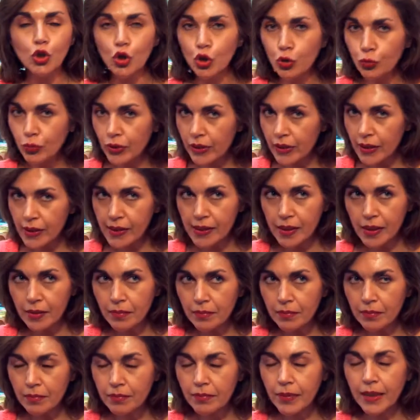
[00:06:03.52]
rheumatism,
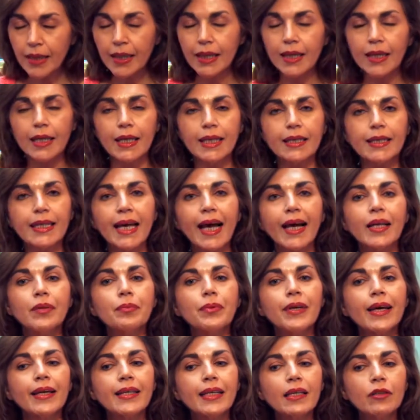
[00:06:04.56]
it can
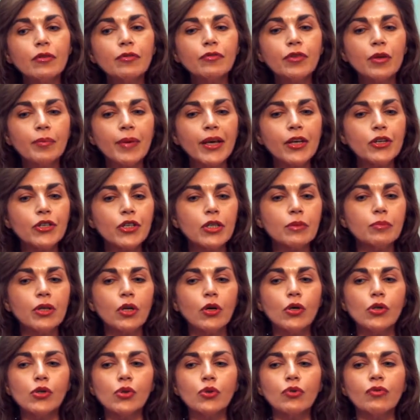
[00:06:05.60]
be an inflammation
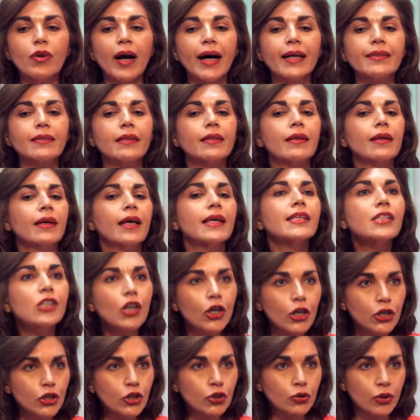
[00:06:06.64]
because you've had a
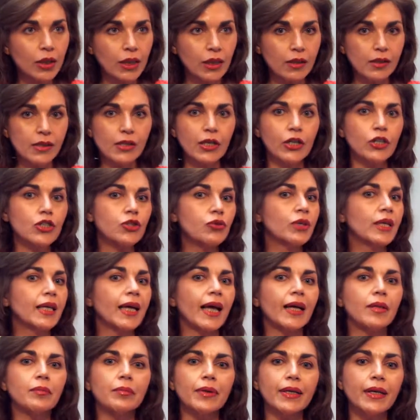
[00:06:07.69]
surgery. Surgery
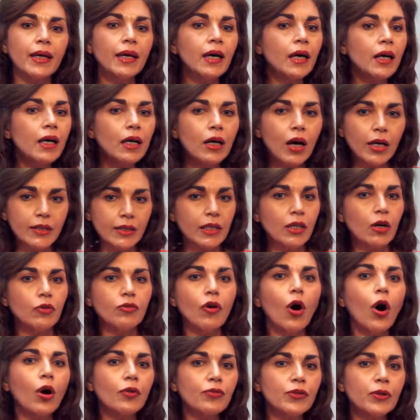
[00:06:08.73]
can be cutting
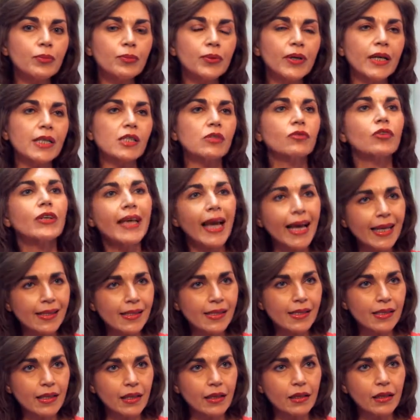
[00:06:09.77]
off half the breast for
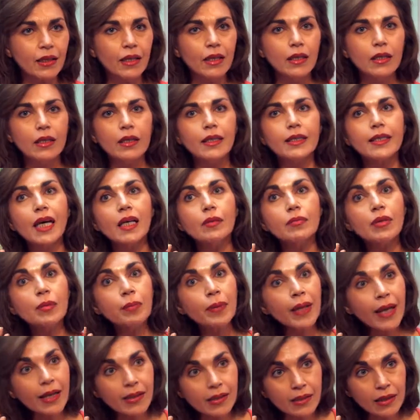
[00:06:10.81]
cancer. It can be
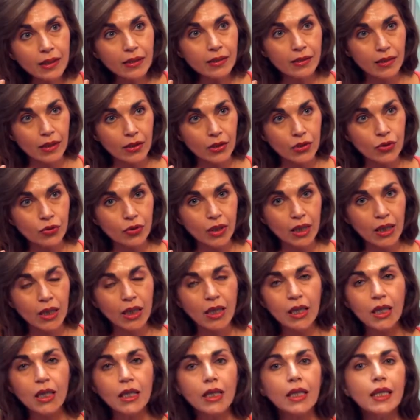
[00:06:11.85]
plastic surgery.
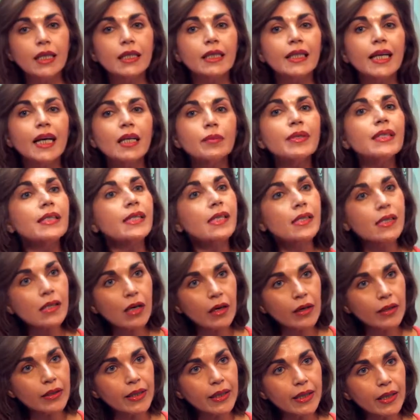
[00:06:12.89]
It can be
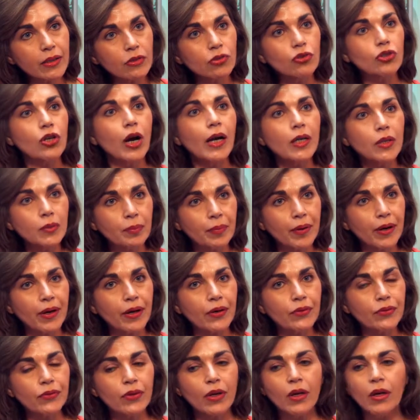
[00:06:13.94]
cesarean,
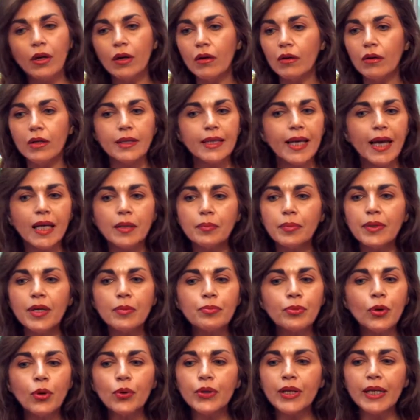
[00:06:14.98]
childbirth. It can be
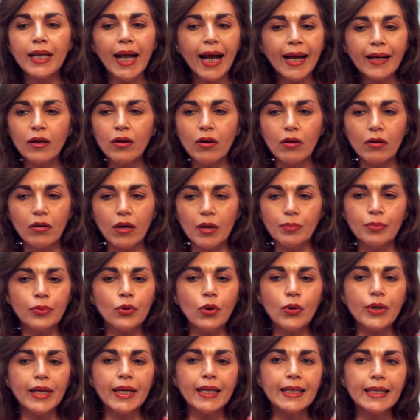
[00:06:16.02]
a broken ankle, a
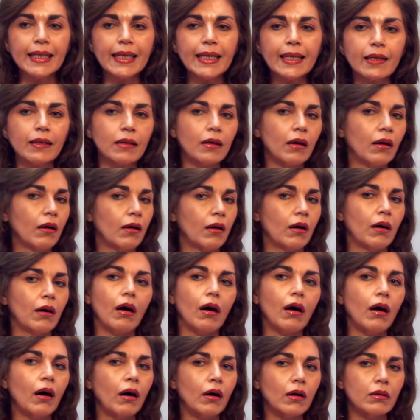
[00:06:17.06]
broken knee,
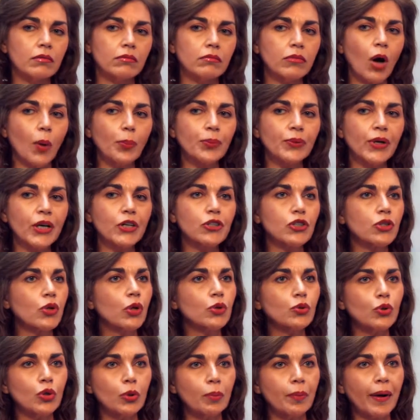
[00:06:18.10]
operation
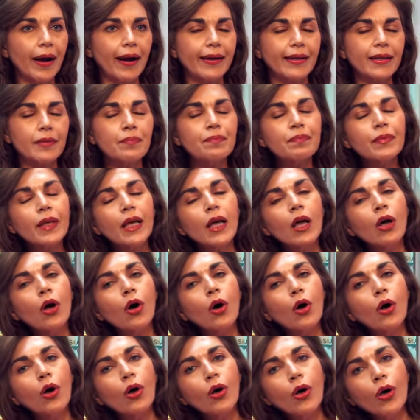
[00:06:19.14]
on your back.
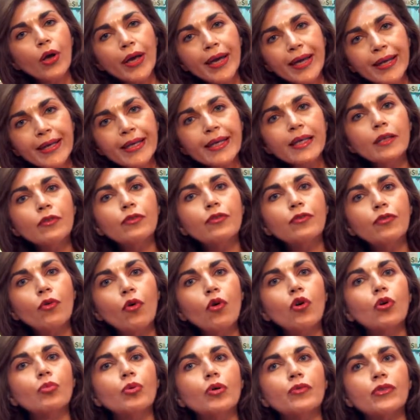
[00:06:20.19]
Any
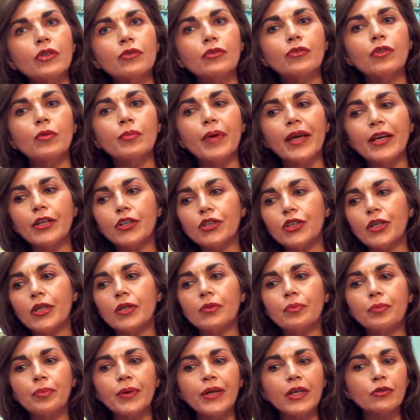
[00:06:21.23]
form of
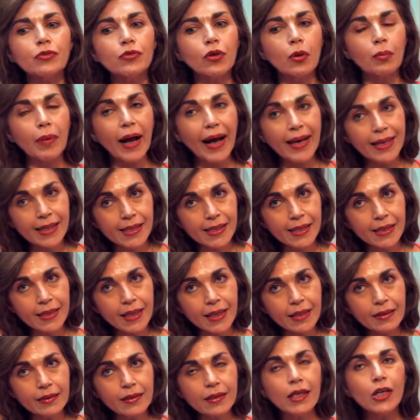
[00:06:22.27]
inflammation, be it from
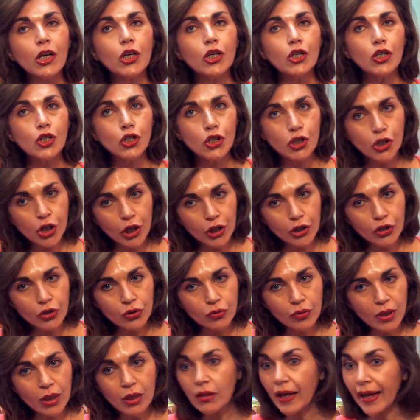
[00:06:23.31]
accident,
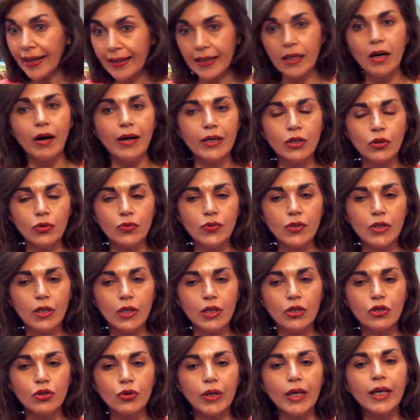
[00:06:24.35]
surgery, any kind of
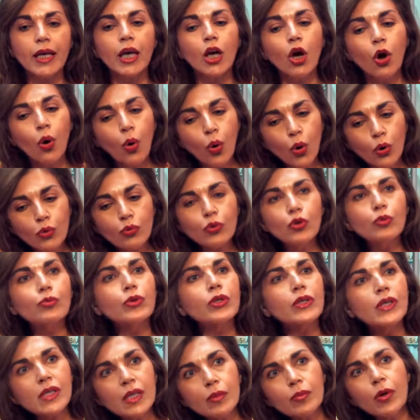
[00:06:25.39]
surgery, or
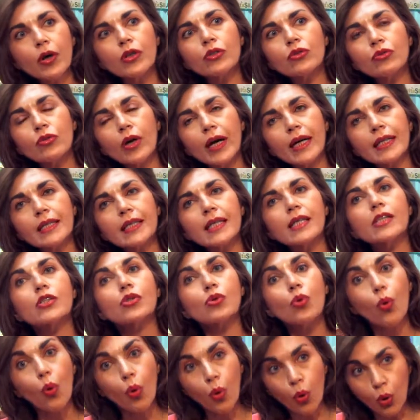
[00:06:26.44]
rheumatism,
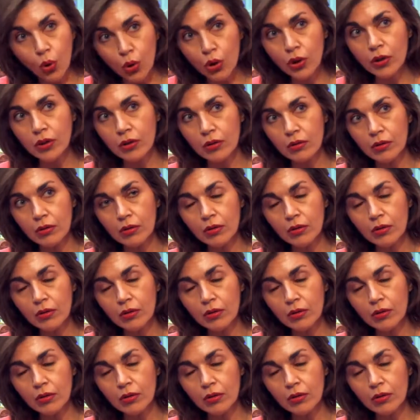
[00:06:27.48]
arthritis, or